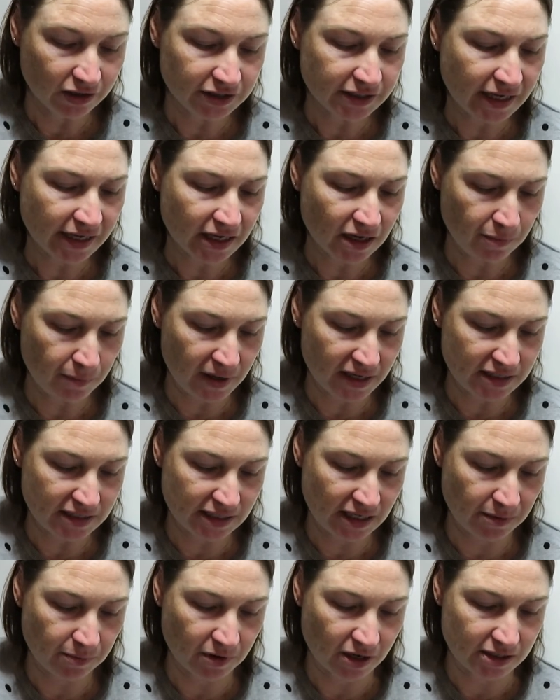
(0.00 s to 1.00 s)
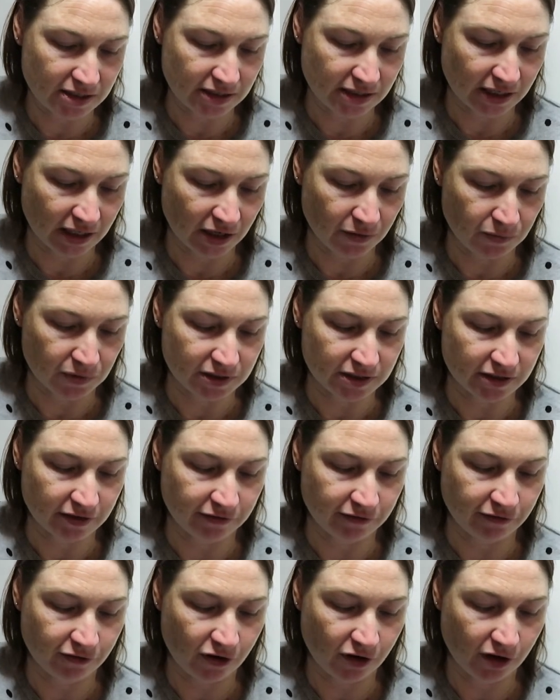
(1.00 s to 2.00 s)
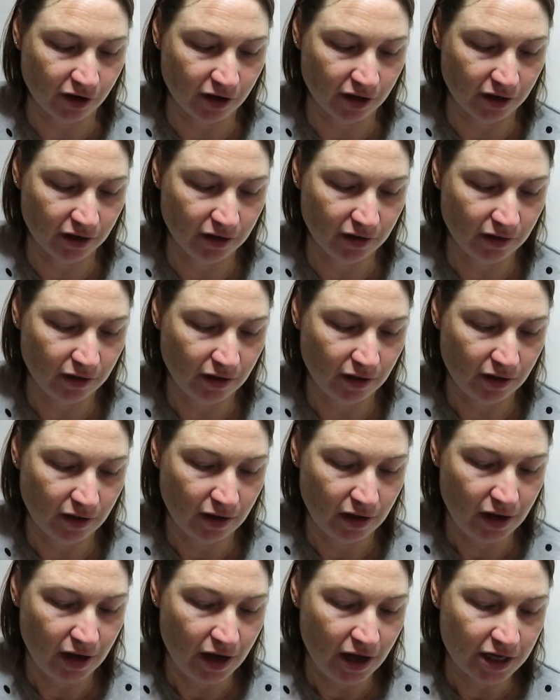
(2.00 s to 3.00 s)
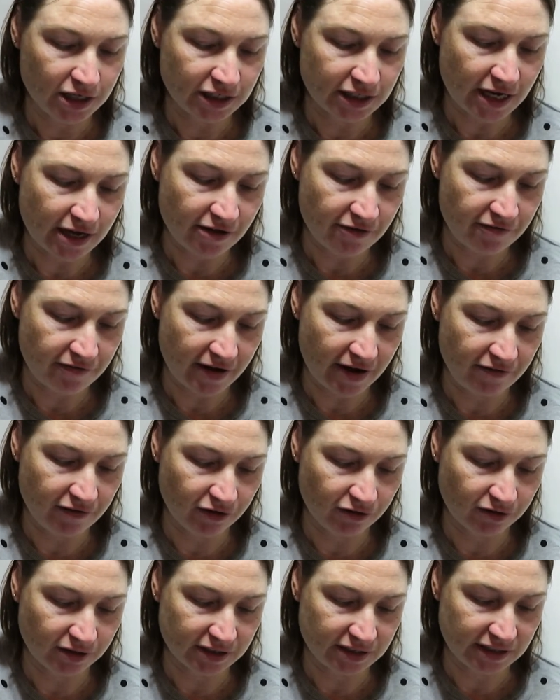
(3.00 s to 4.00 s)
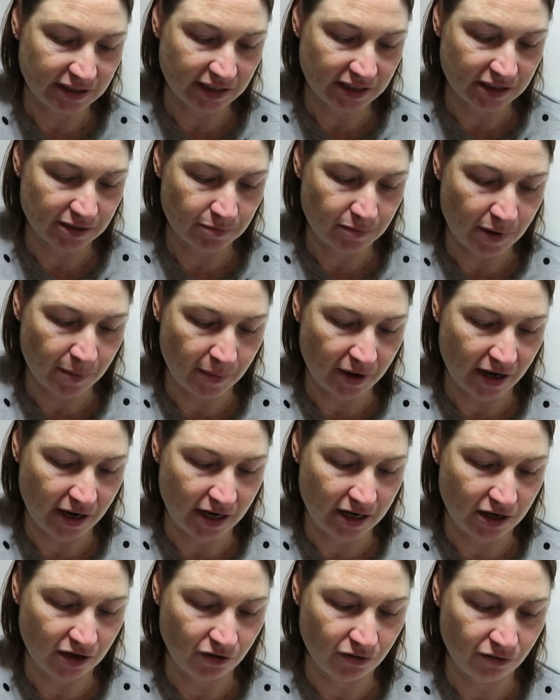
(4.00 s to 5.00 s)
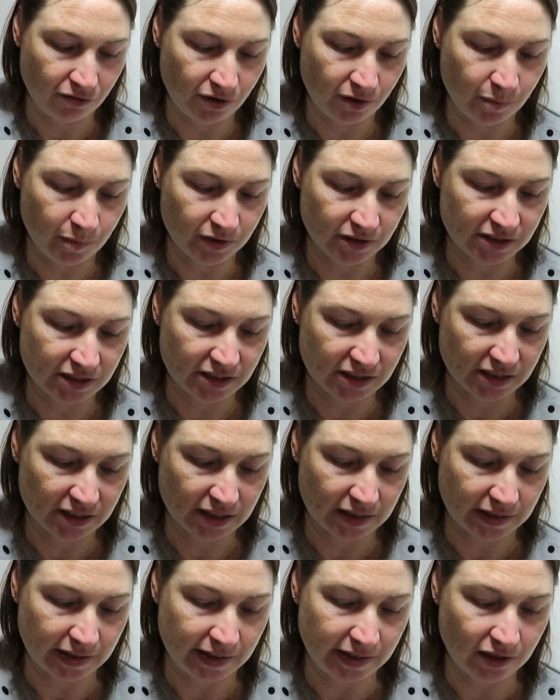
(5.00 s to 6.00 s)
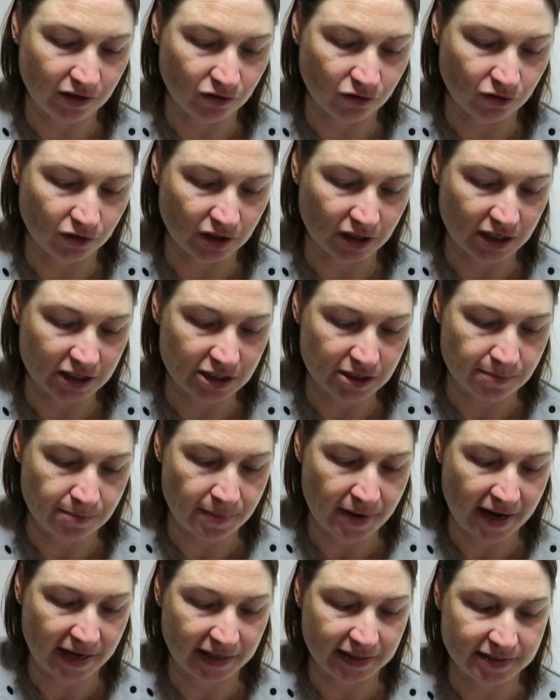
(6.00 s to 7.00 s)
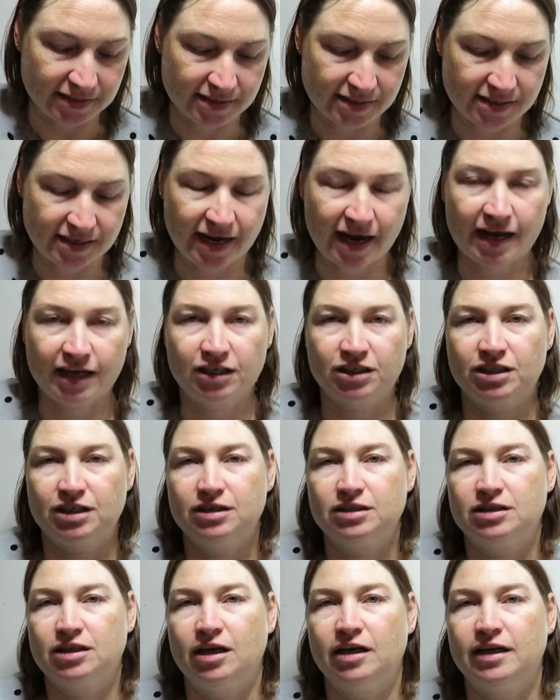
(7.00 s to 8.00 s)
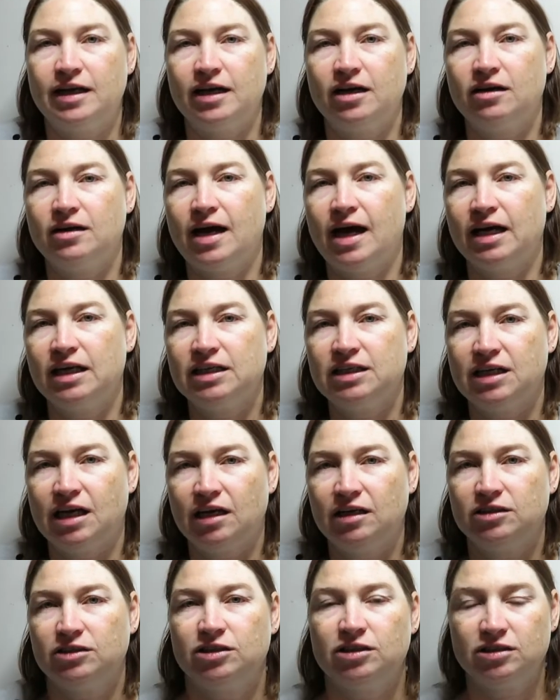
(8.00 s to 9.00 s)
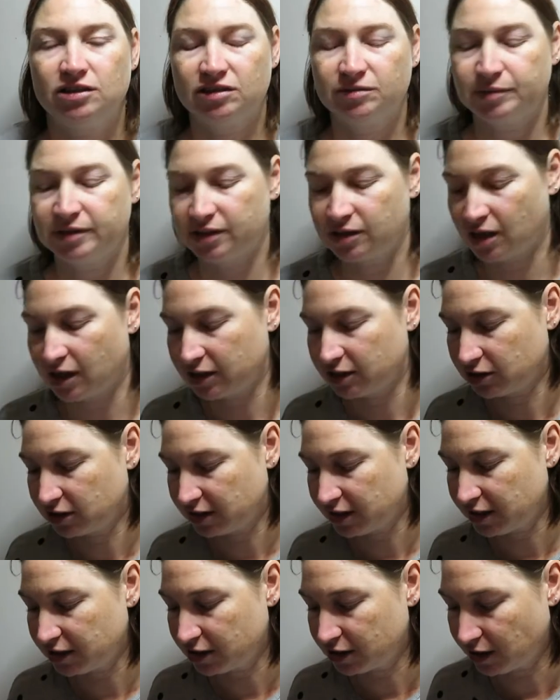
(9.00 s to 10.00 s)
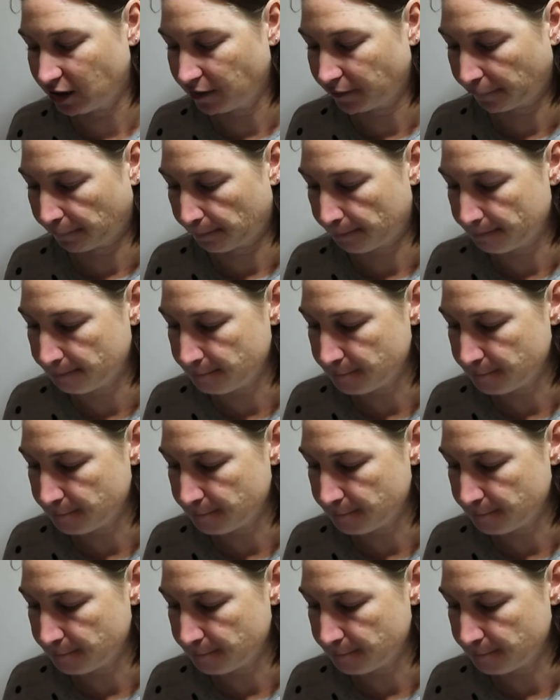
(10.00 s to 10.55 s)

Share your best tip on dealing with the fog. Share your favourite cross stitch memo in the group. Clean and organise your pattern stash. So they've got other challenges to besides stitching.